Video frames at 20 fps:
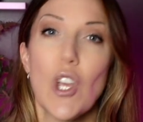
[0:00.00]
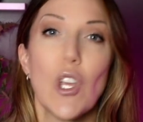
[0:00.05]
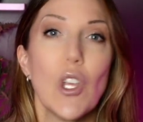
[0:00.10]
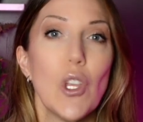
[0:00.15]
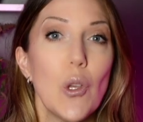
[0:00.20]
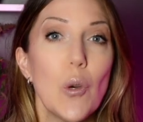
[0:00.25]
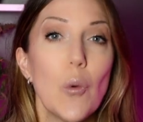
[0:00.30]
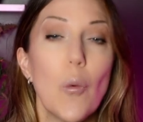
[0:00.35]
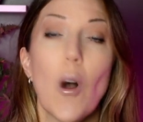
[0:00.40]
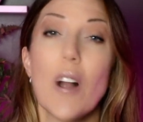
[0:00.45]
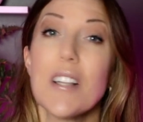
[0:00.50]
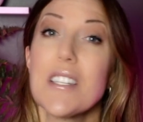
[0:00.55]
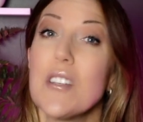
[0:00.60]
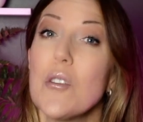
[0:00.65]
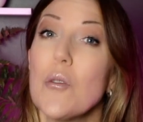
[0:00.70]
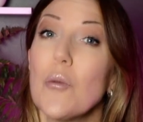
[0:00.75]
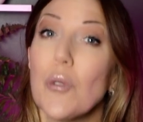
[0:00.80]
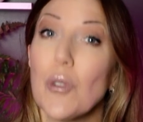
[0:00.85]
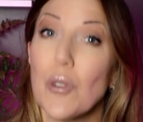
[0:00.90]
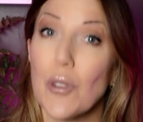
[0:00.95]
You want
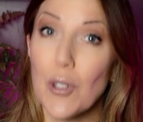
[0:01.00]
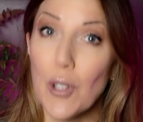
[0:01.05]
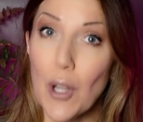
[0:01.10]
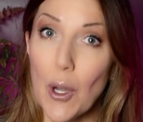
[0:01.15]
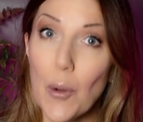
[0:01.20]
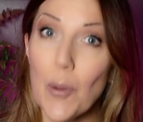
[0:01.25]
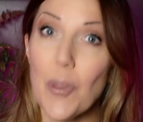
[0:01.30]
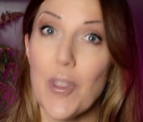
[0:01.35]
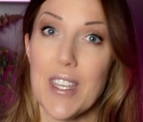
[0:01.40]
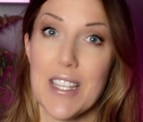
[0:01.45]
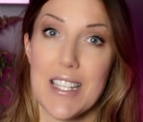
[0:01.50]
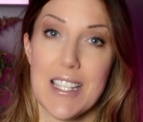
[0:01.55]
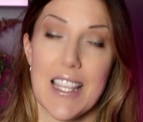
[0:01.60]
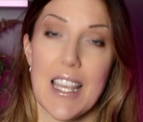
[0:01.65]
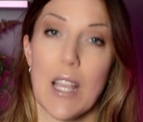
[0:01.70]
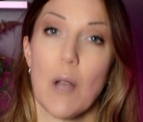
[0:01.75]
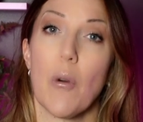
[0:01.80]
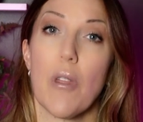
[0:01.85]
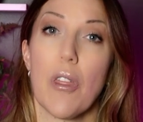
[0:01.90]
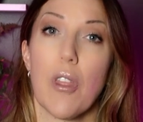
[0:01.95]
to load this
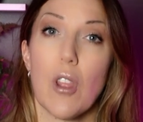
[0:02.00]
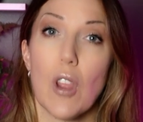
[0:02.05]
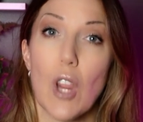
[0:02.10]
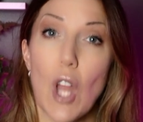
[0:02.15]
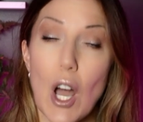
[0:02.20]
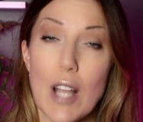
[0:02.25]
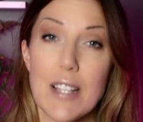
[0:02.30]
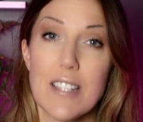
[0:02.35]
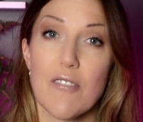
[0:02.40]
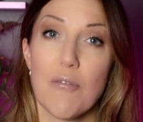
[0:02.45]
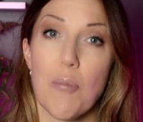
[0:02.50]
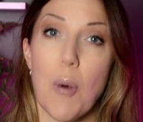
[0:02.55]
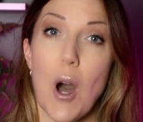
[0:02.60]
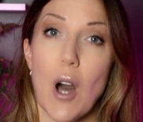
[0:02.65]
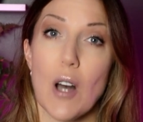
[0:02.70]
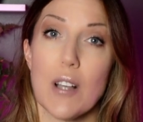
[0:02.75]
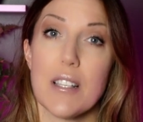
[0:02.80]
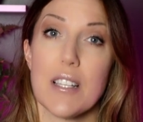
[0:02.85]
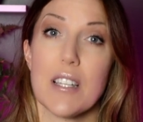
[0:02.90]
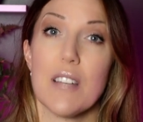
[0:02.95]
thing with lots of
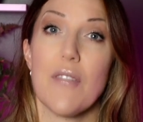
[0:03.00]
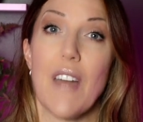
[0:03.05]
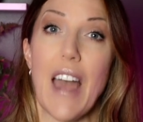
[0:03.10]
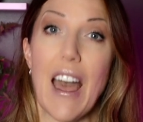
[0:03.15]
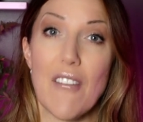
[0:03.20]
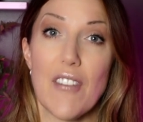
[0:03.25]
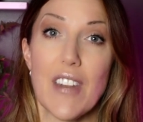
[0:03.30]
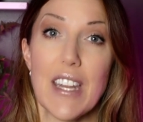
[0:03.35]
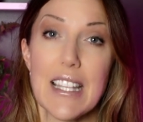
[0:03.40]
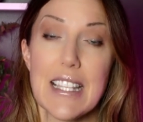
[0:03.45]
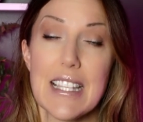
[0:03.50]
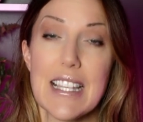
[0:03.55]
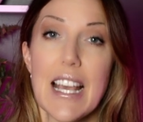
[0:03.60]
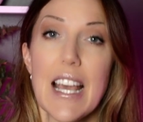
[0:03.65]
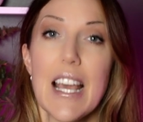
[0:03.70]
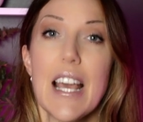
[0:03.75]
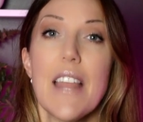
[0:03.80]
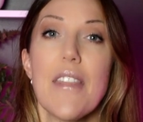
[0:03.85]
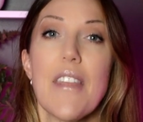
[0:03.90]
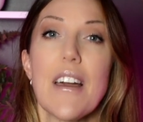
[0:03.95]
positive evidence
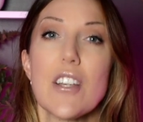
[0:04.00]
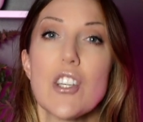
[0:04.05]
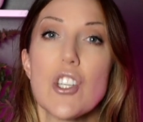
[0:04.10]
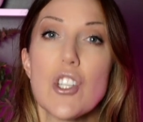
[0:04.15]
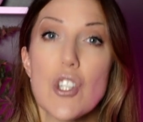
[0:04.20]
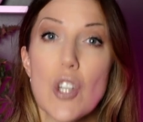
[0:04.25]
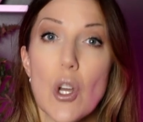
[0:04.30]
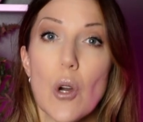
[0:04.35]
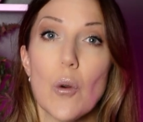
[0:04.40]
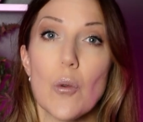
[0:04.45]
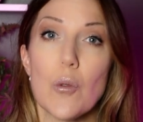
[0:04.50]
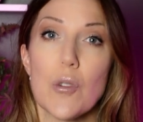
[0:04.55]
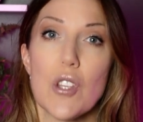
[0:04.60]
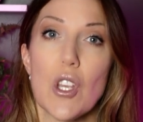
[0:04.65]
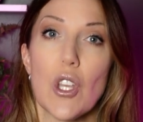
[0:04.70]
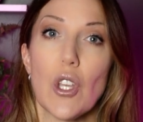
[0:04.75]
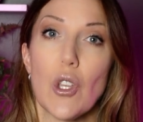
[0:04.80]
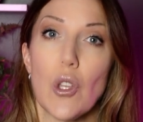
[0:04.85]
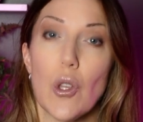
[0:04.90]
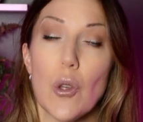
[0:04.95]
that shows
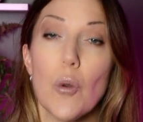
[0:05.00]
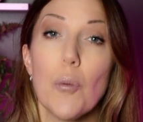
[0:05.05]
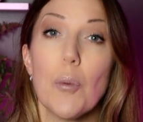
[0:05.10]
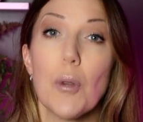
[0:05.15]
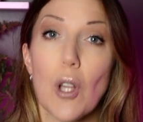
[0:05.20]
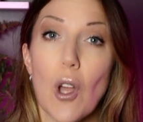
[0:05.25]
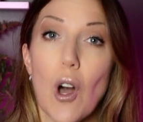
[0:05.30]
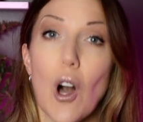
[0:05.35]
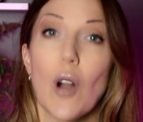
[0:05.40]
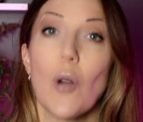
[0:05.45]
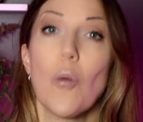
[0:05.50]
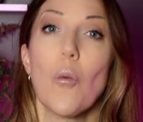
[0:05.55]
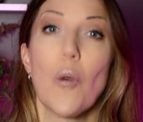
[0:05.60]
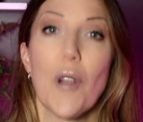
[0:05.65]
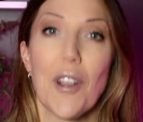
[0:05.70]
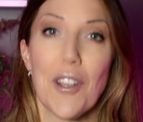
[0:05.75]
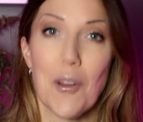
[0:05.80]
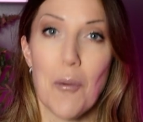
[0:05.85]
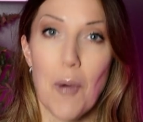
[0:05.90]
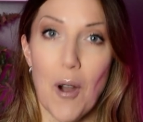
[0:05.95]
you belong
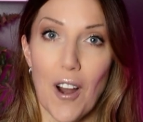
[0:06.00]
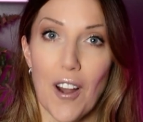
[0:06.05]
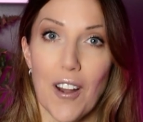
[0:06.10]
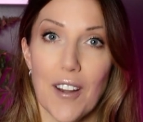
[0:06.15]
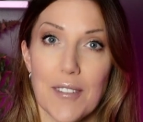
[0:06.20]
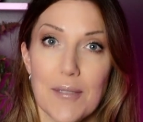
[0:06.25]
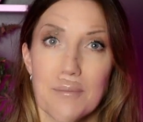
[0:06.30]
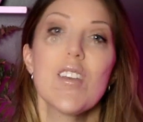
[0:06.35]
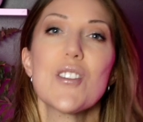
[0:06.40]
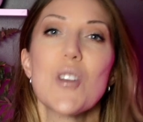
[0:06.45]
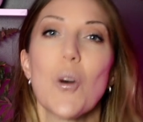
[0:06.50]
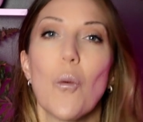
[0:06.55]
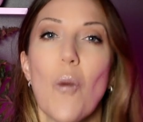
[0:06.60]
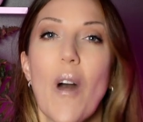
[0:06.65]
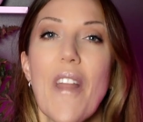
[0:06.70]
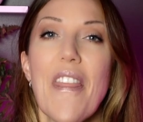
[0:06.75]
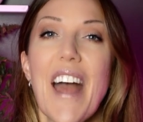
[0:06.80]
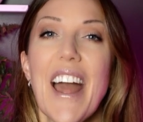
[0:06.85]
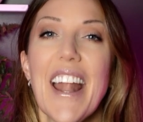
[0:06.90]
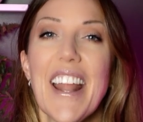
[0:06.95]
where you are. So
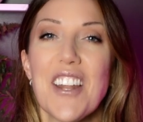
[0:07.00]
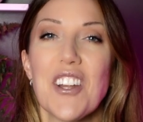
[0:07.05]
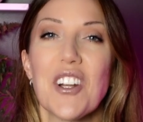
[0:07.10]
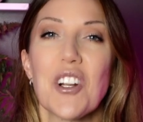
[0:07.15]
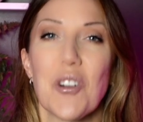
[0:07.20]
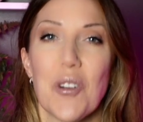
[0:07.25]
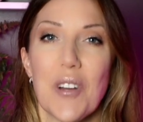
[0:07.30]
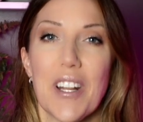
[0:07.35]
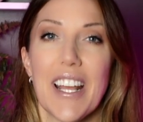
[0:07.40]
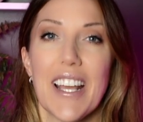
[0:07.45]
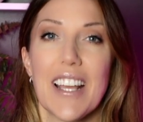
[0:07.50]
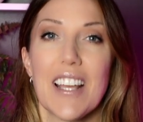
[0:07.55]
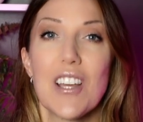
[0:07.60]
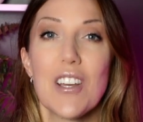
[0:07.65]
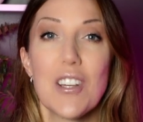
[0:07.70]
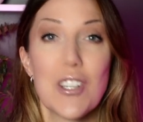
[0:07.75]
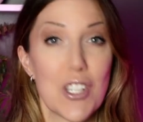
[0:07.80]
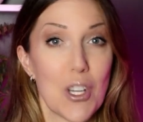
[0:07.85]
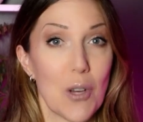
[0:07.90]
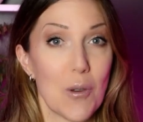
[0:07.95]
when that inner
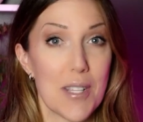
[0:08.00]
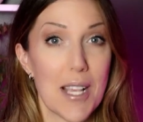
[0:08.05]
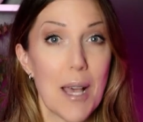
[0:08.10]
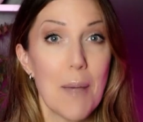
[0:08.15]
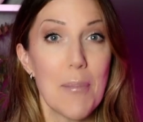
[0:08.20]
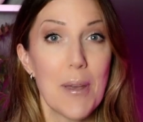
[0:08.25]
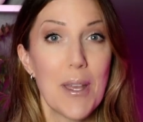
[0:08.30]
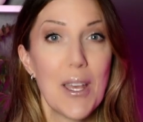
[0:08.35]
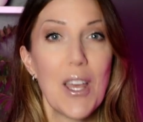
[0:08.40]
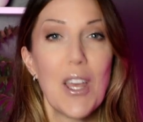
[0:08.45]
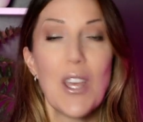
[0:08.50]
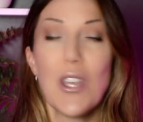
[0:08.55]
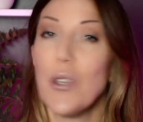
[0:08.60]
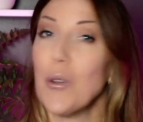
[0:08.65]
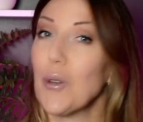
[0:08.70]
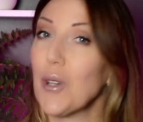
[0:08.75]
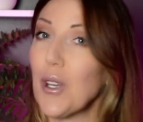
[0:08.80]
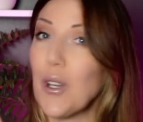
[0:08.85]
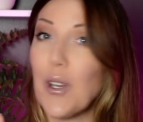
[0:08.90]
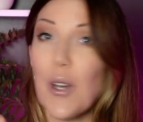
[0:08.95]
critic shows up,
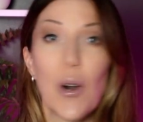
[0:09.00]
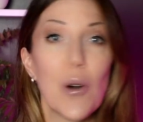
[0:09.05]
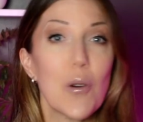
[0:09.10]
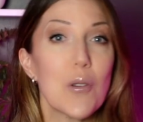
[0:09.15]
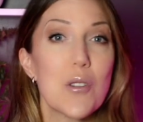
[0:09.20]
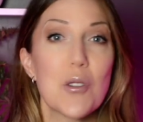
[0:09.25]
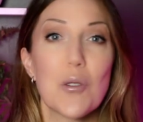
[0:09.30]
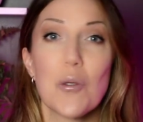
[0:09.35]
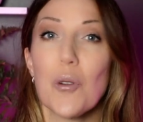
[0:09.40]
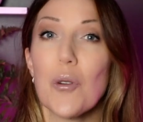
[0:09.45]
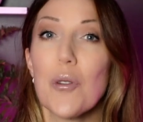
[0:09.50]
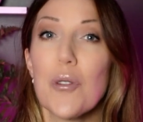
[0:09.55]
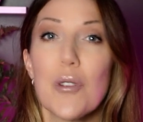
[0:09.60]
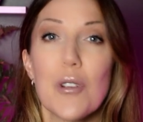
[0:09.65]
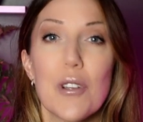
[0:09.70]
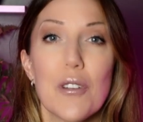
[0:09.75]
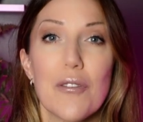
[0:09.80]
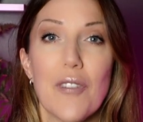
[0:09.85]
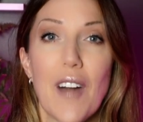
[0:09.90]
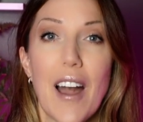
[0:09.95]
you can go scroll
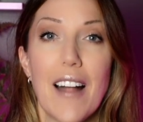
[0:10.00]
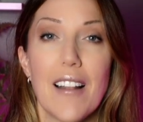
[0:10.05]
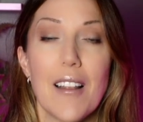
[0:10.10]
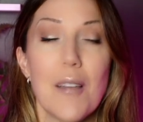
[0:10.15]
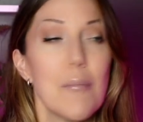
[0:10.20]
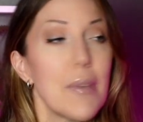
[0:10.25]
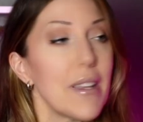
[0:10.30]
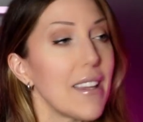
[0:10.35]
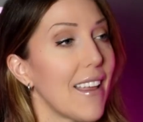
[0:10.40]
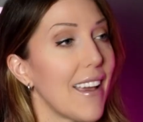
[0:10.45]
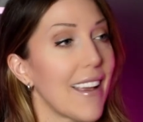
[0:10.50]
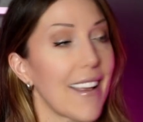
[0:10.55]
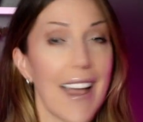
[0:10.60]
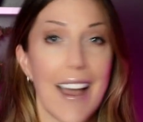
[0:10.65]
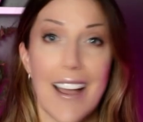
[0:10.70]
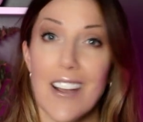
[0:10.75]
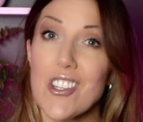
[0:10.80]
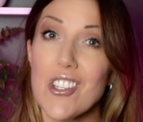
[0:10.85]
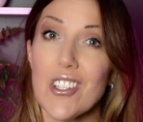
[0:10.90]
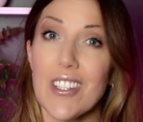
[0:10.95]
through your file and be like,
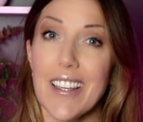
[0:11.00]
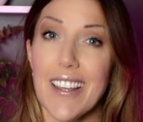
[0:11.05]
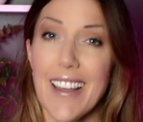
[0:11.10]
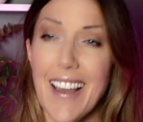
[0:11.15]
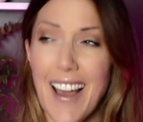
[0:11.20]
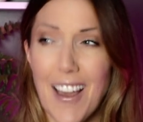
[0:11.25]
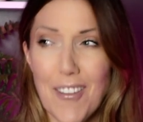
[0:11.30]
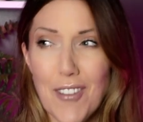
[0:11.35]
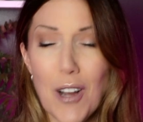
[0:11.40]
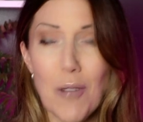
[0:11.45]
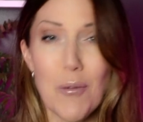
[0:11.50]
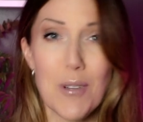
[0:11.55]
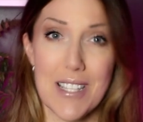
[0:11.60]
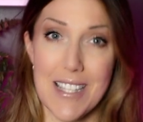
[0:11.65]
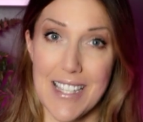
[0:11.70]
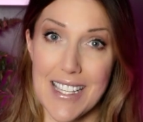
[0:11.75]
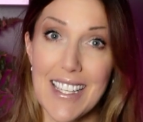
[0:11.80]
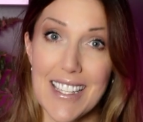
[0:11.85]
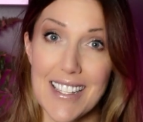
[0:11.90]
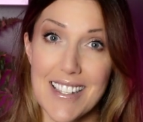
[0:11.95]
actually, I've got
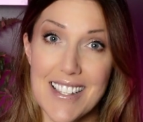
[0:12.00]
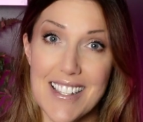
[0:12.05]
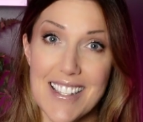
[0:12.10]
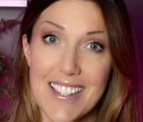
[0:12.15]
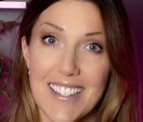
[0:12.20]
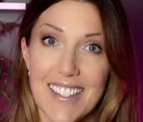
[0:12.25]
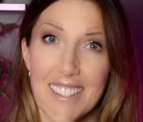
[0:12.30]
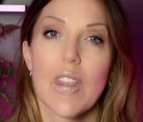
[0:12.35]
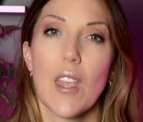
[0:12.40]
receipts.